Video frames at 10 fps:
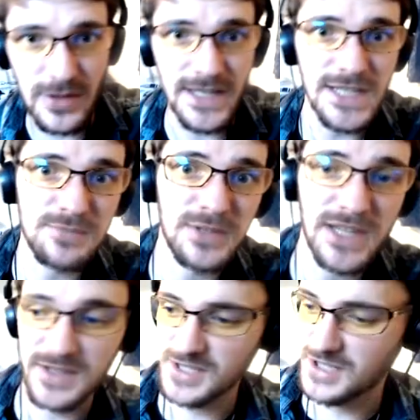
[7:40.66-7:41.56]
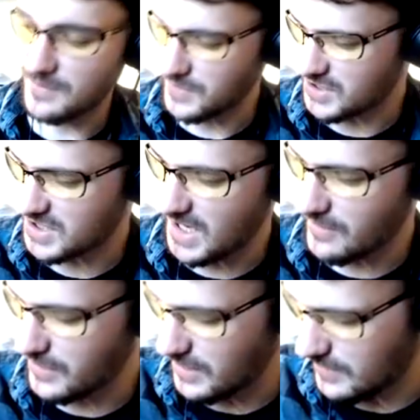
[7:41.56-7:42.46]
a Let's Player, there's nothing
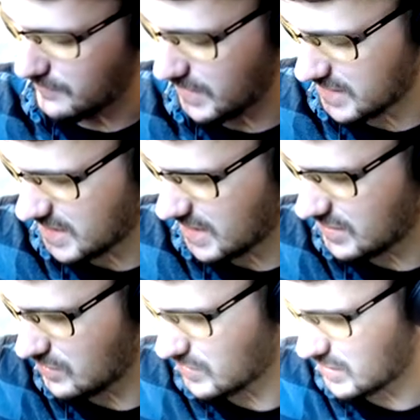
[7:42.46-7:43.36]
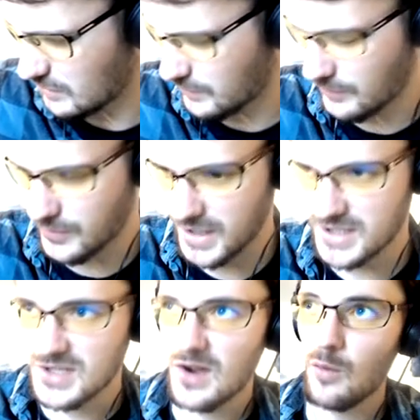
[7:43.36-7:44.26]
scarier than saying to yourself the
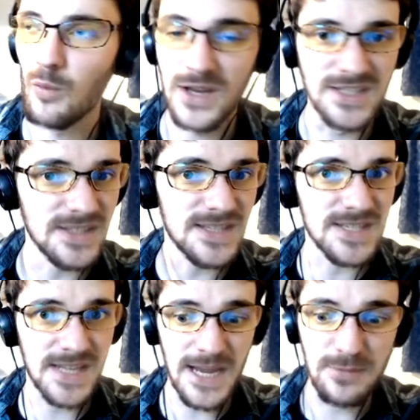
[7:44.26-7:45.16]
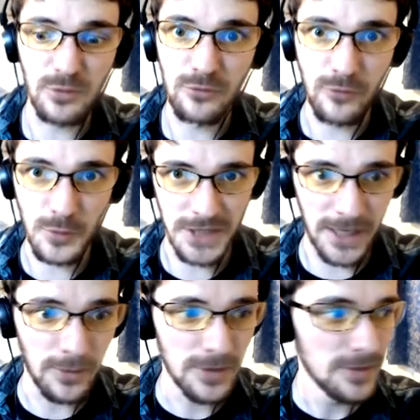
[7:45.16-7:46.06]
phrase, when did this cable fall
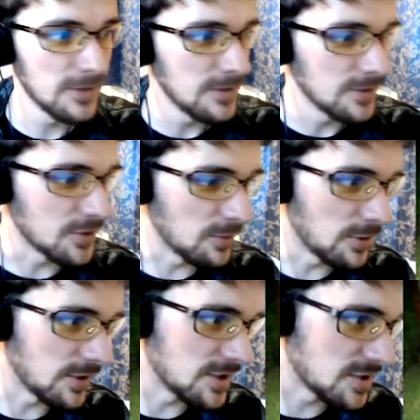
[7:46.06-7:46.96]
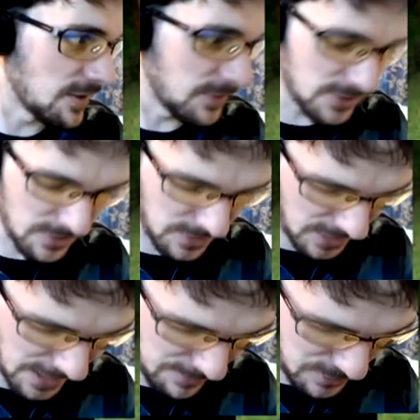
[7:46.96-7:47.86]
out? Don't worry, it's nothing to do with
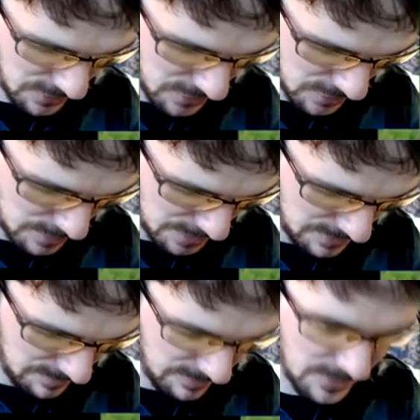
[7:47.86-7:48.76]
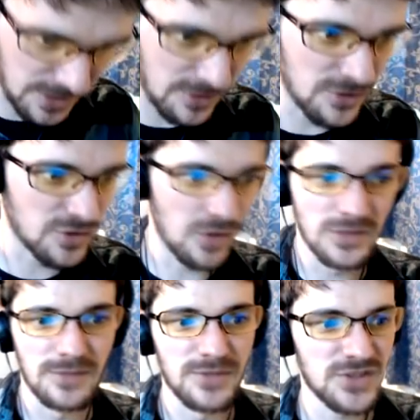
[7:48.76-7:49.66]
the capture, it's just my
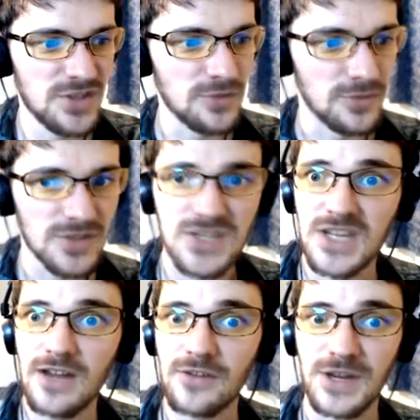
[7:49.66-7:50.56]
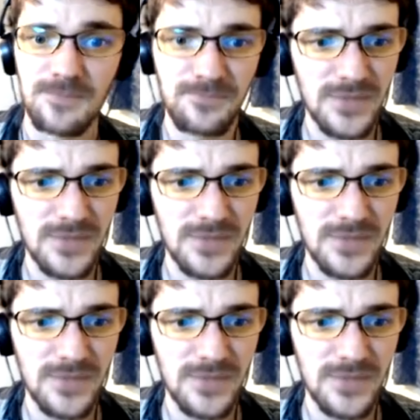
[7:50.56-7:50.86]
controller, but still, scary.